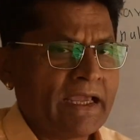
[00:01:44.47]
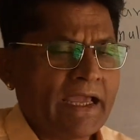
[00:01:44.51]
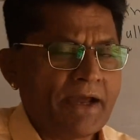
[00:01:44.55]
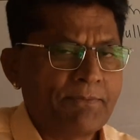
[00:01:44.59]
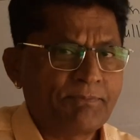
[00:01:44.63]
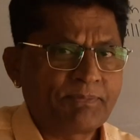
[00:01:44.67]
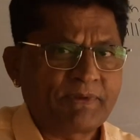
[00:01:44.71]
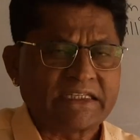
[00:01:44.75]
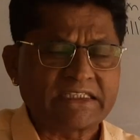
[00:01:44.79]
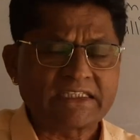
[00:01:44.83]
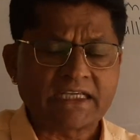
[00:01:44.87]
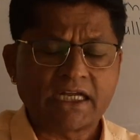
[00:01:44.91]

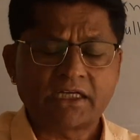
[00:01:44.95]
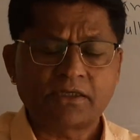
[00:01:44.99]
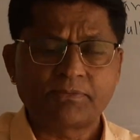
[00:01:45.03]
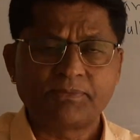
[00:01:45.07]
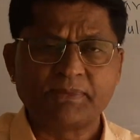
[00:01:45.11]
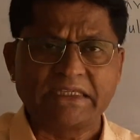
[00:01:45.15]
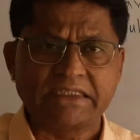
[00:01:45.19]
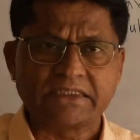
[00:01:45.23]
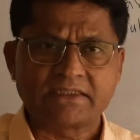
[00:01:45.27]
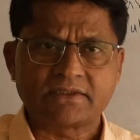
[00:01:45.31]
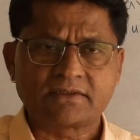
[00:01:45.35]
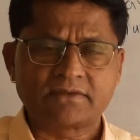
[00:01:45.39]
Empty set
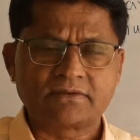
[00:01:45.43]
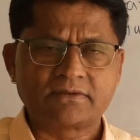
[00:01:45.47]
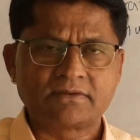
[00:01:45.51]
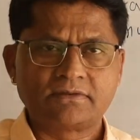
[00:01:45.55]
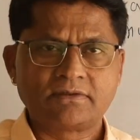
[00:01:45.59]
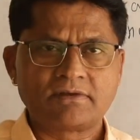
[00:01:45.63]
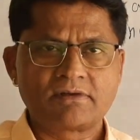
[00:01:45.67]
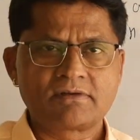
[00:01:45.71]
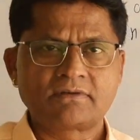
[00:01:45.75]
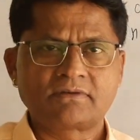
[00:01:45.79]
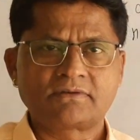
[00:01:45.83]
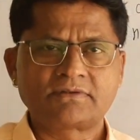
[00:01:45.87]
means
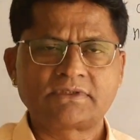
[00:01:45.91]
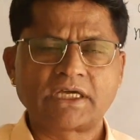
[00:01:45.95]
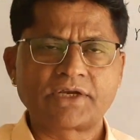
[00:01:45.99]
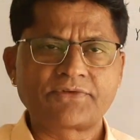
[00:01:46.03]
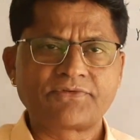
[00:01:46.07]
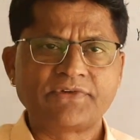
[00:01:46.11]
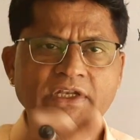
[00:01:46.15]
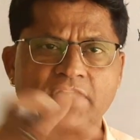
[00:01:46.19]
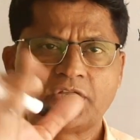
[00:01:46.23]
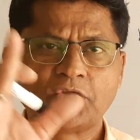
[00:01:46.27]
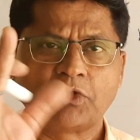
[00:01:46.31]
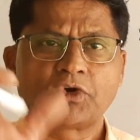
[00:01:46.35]

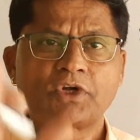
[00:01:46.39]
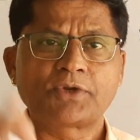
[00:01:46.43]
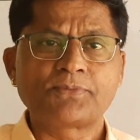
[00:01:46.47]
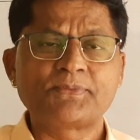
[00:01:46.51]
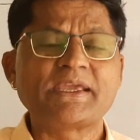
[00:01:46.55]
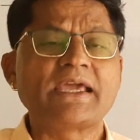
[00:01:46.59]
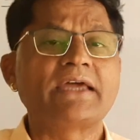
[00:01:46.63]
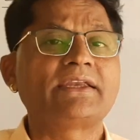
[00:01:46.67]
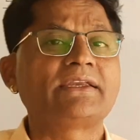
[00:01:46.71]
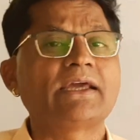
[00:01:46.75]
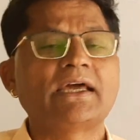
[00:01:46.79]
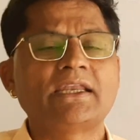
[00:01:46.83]
there will not
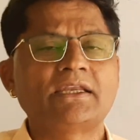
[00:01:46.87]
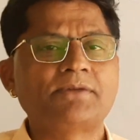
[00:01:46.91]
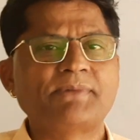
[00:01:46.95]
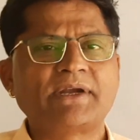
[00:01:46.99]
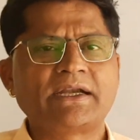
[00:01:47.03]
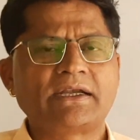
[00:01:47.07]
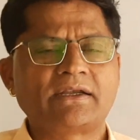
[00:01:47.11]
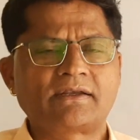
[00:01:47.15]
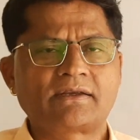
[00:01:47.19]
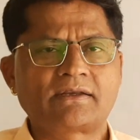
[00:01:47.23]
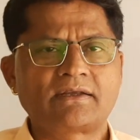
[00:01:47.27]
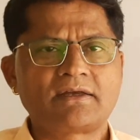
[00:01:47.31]
be any
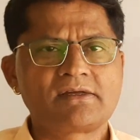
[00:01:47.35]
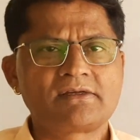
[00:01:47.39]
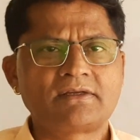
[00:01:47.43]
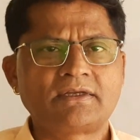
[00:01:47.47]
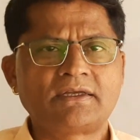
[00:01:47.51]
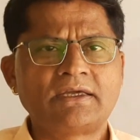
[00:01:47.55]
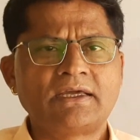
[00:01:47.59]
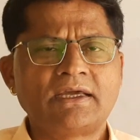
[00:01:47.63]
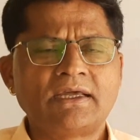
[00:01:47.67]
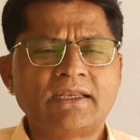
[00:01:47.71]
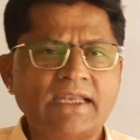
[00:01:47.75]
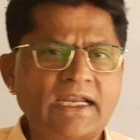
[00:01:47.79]
element.
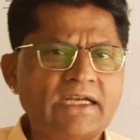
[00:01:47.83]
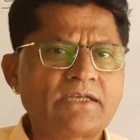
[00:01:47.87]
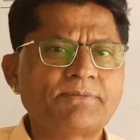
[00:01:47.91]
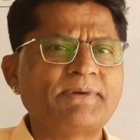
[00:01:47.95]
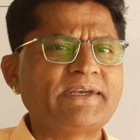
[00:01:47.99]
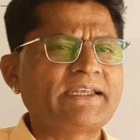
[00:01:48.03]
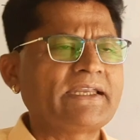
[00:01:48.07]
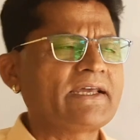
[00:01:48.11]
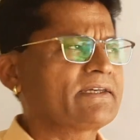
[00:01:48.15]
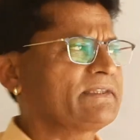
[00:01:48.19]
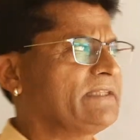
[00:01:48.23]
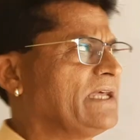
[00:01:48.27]
Let
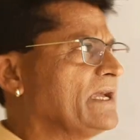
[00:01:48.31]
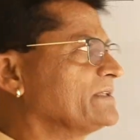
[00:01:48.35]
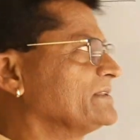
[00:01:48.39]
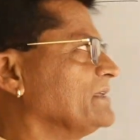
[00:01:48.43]
me take the